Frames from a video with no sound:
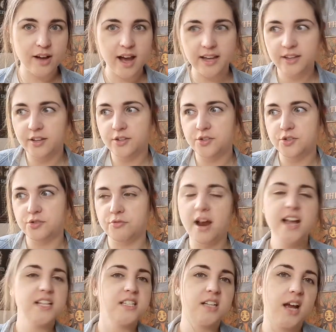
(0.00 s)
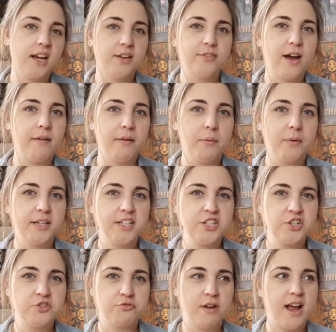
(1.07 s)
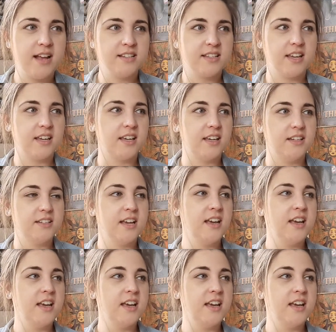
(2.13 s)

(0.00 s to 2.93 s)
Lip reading: I could dress kind of how I wanted to dress. I could